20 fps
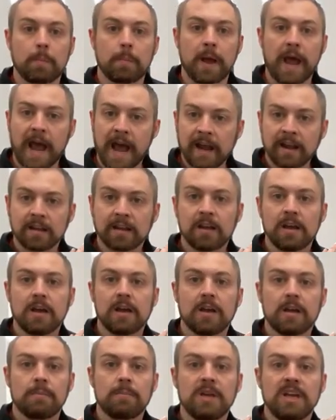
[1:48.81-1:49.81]
back
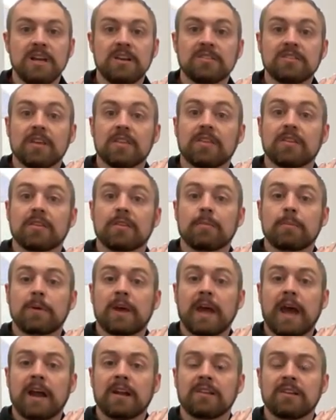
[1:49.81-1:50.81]
means that the
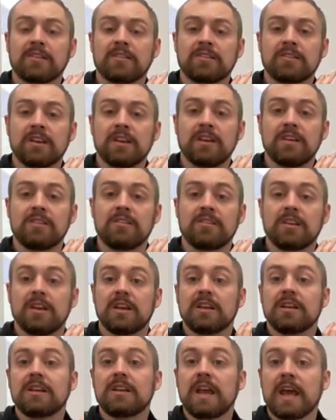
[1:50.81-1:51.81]
catalyst is
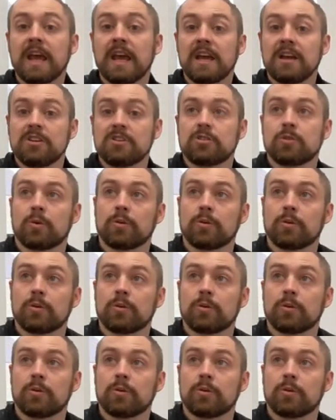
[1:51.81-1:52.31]
engaged